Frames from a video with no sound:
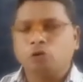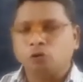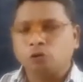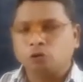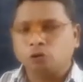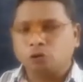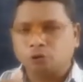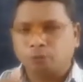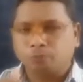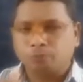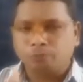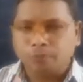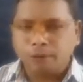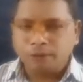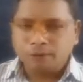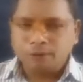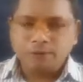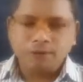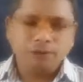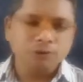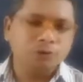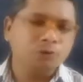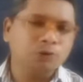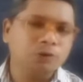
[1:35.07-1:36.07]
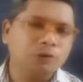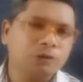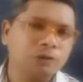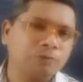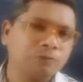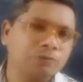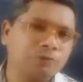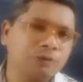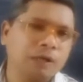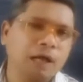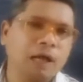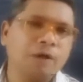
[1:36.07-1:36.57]
so please you
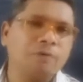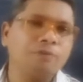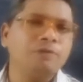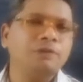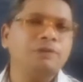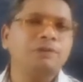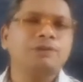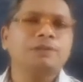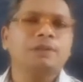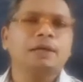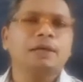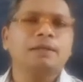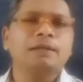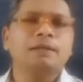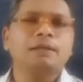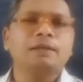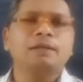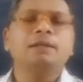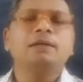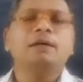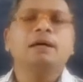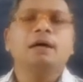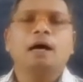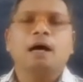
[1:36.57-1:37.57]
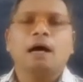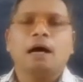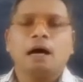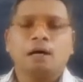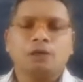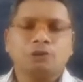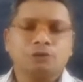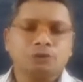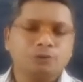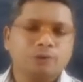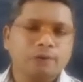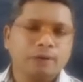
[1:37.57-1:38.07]
subscribe this channel
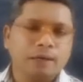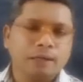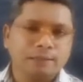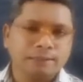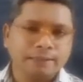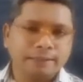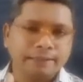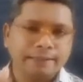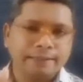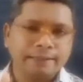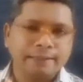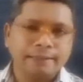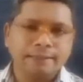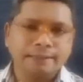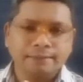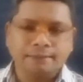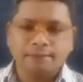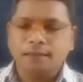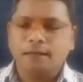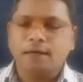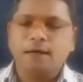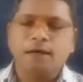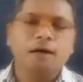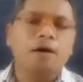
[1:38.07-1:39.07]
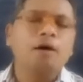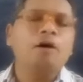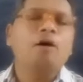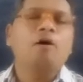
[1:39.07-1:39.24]
as well as hit the